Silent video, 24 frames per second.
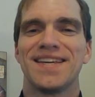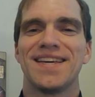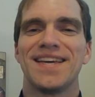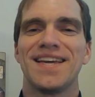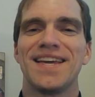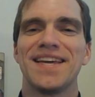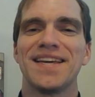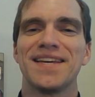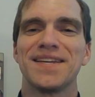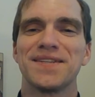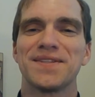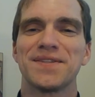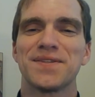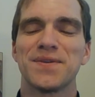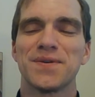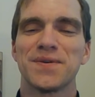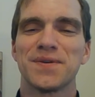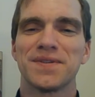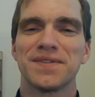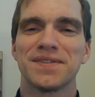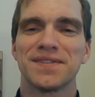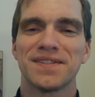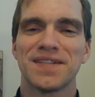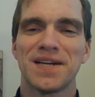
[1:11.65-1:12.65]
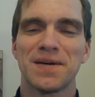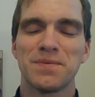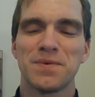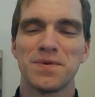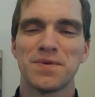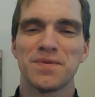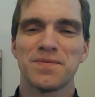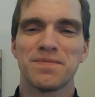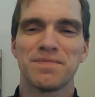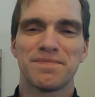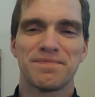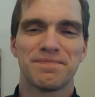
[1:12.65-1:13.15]
and there were a couple
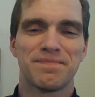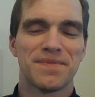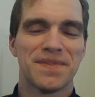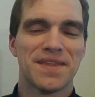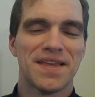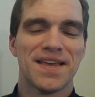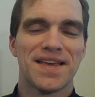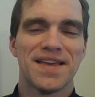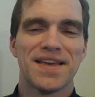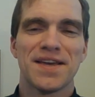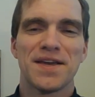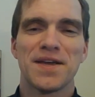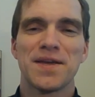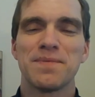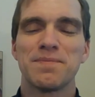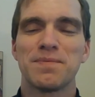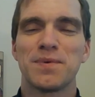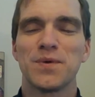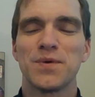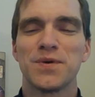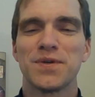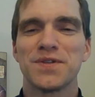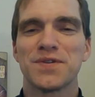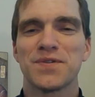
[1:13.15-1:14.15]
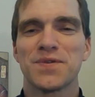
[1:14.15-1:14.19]
of employees